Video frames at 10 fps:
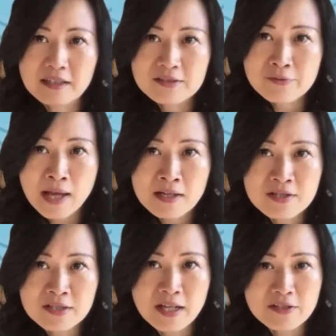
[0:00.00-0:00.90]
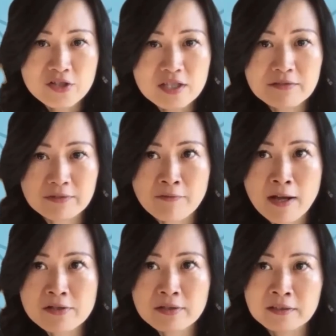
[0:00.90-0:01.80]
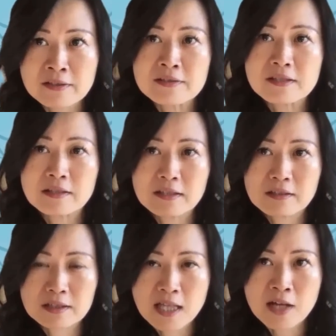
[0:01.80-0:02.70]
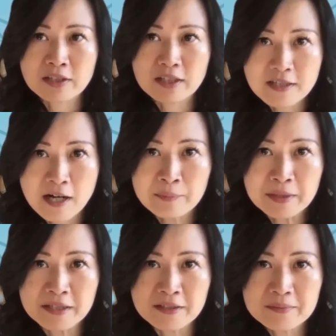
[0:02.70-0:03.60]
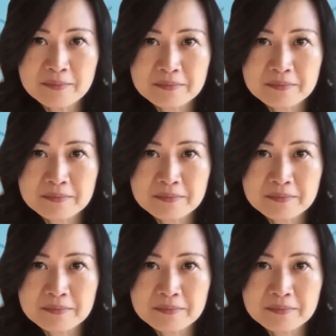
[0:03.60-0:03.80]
strategy and Chief Evangelist Cloud ERP?